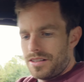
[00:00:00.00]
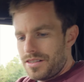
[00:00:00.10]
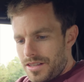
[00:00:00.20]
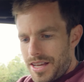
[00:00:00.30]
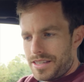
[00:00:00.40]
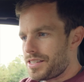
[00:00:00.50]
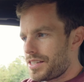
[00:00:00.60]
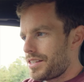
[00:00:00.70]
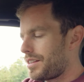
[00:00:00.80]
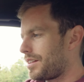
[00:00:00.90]

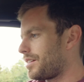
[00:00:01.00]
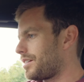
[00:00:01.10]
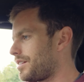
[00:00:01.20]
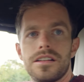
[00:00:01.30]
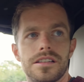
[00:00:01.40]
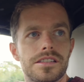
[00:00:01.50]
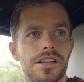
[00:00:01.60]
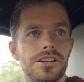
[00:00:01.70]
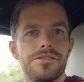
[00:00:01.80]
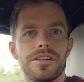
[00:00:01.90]
Let's
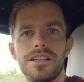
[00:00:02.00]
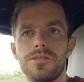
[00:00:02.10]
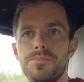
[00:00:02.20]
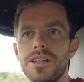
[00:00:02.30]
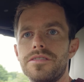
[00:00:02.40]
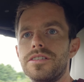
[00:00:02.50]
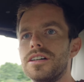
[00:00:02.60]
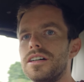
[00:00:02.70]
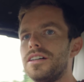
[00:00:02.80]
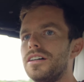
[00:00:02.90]
go for a little bit of
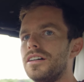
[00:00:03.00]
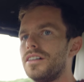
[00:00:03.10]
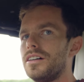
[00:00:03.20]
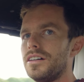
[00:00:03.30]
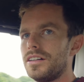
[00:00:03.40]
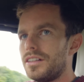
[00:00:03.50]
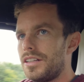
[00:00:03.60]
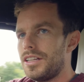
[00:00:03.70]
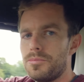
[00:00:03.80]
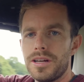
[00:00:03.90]
a
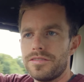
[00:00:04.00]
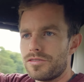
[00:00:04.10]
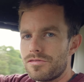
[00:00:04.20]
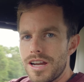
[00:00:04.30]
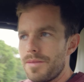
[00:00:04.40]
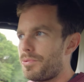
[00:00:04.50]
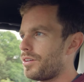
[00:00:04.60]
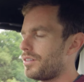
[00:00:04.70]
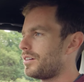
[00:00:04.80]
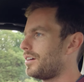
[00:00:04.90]
rip.
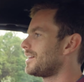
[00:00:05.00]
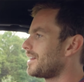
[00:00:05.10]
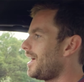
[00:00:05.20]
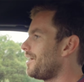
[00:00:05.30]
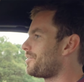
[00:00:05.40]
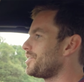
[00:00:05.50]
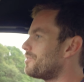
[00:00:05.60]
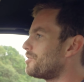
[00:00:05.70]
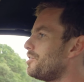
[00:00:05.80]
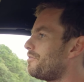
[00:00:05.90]
Having
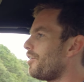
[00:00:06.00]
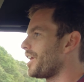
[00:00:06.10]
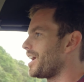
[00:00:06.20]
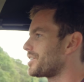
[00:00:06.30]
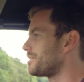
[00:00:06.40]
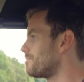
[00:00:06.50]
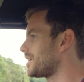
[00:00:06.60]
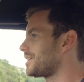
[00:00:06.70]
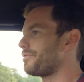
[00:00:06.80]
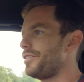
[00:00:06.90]
the roof on actually
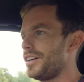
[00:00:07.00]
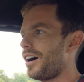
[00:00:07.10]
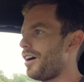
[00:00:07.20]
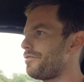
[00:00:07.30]
makes the car